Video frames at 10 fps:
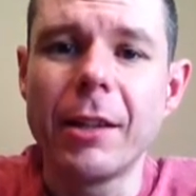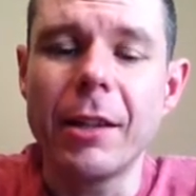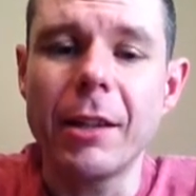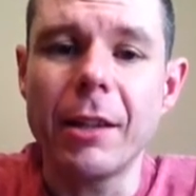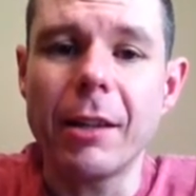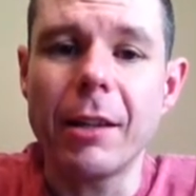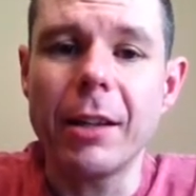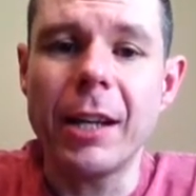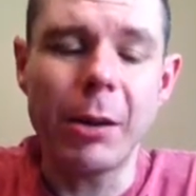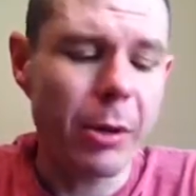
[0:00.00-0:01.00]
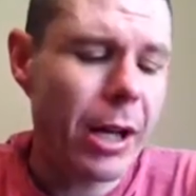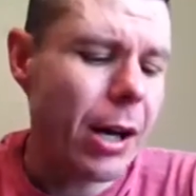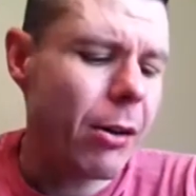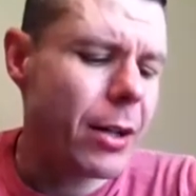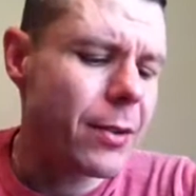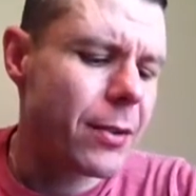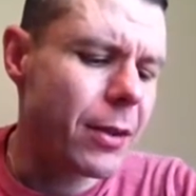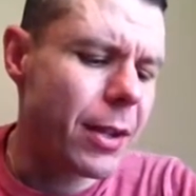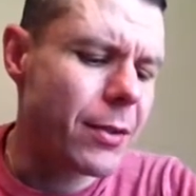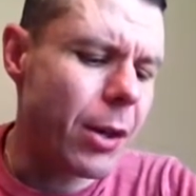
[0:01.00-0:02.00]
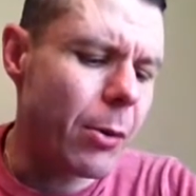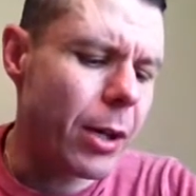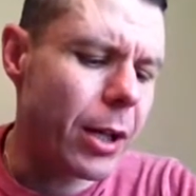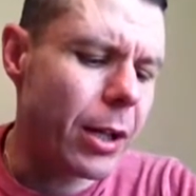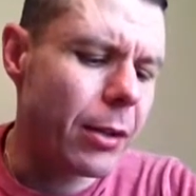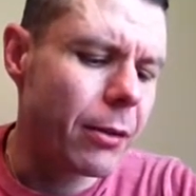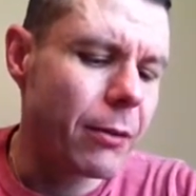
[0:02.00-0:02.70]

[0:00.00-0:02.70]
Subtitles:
and here we are. It's already